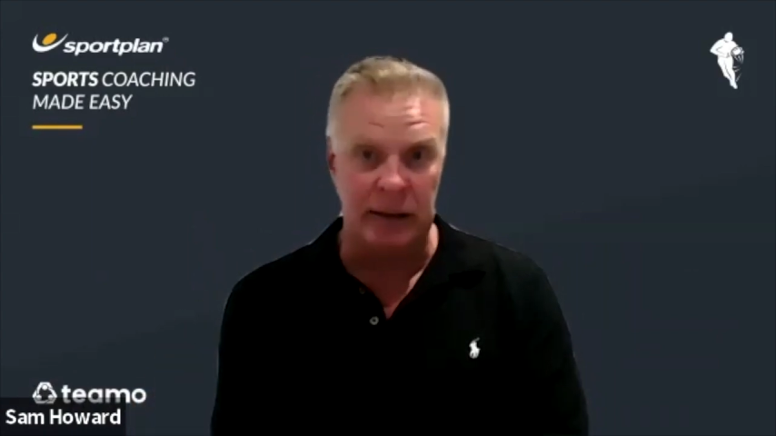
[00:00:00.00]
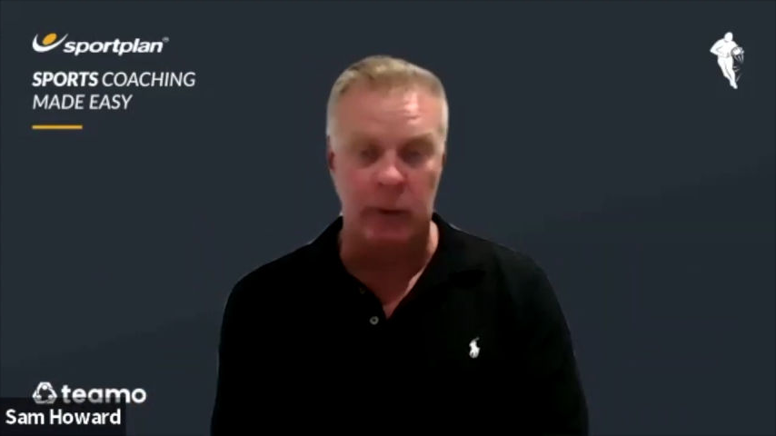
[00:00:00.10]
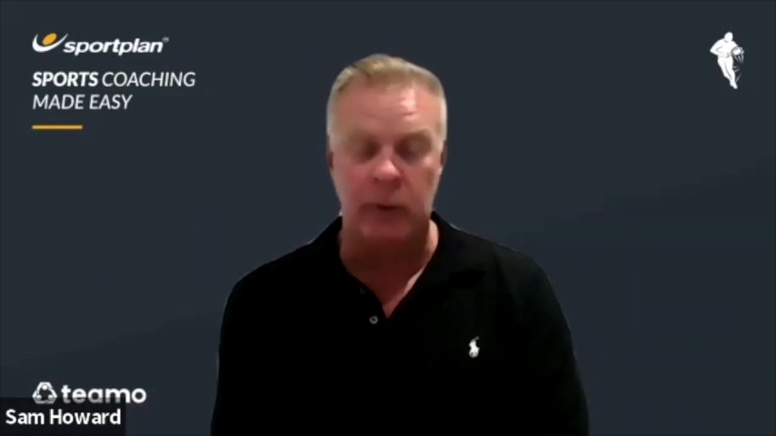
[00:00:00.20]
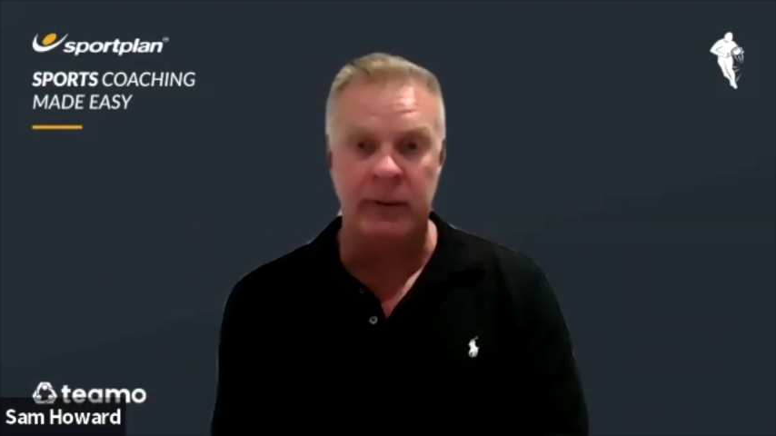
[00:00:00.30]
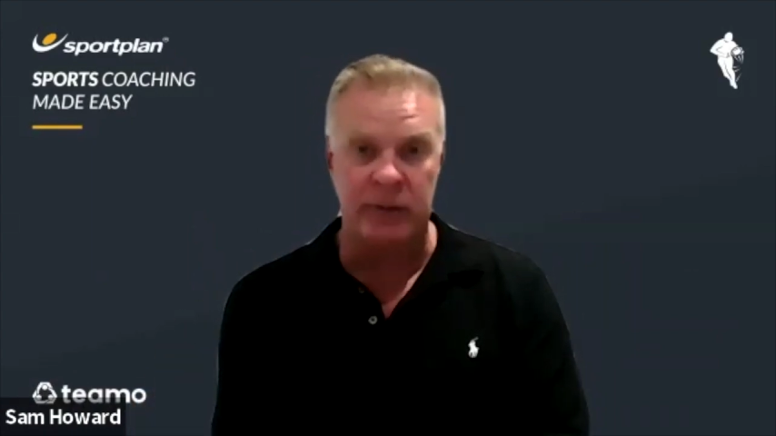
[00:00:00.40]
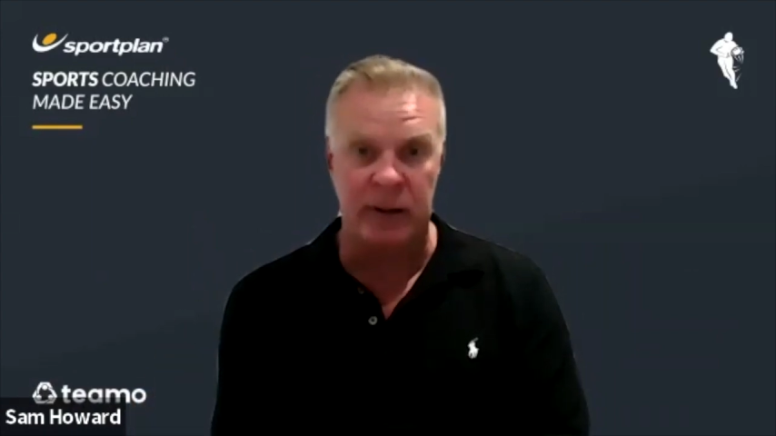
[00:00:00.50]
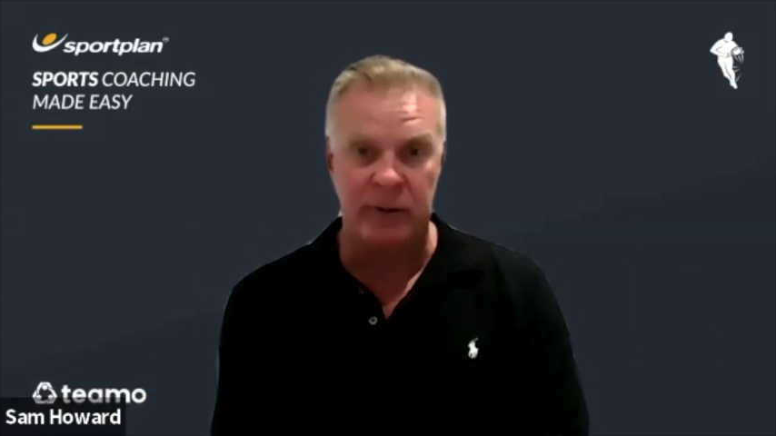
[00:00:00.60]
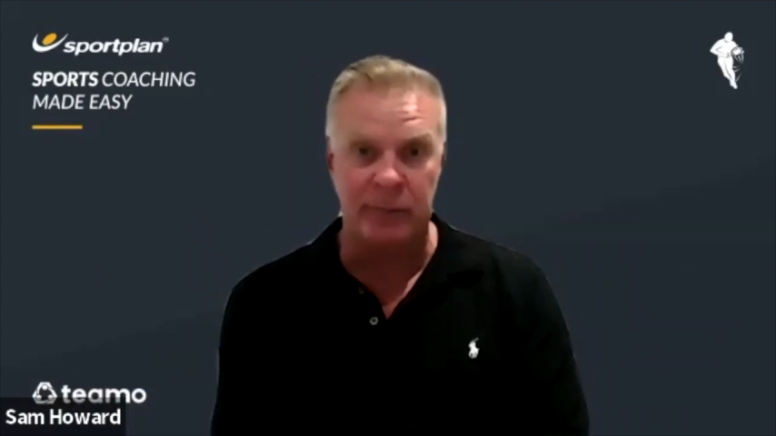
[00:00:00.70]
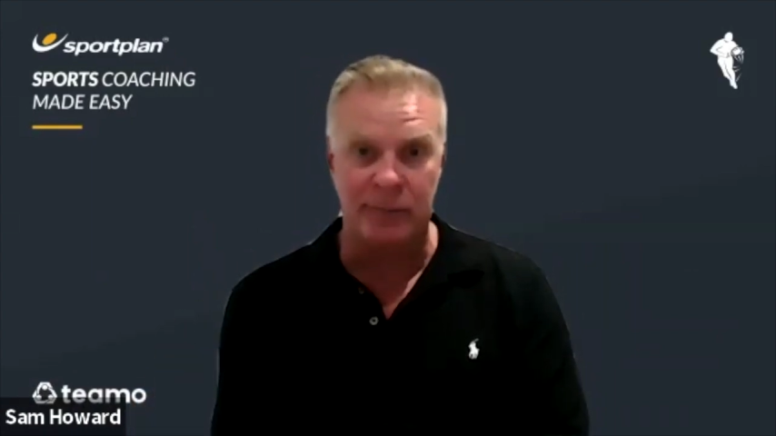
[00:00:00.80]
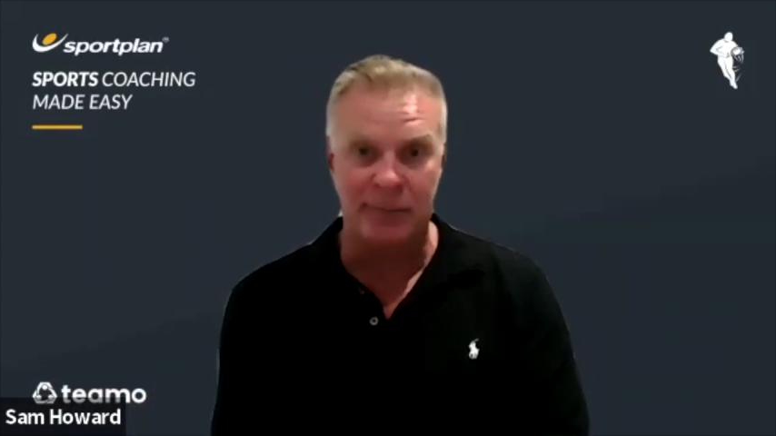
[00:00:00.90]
or in the session.